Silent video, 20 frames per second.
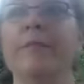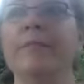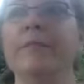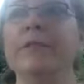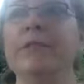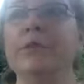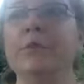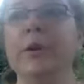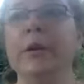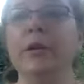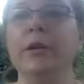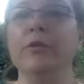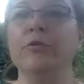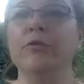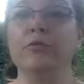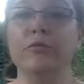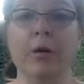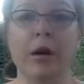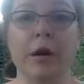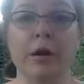doing
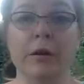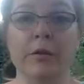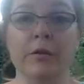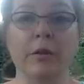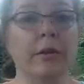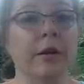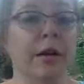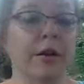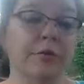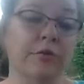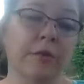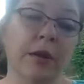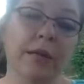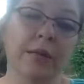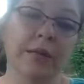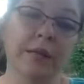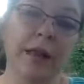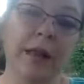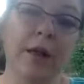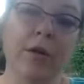drugs, a lot of drugs
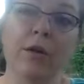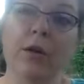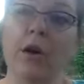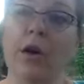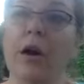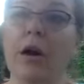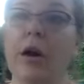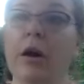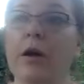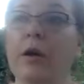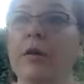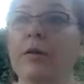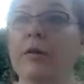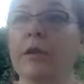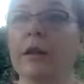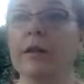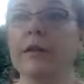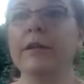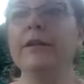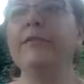and alcohol,
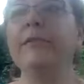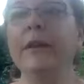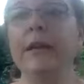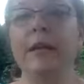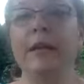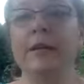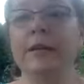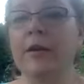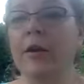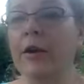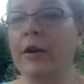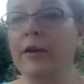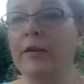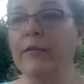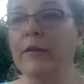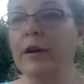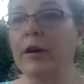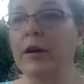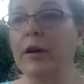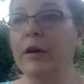living kind of
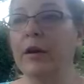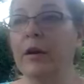a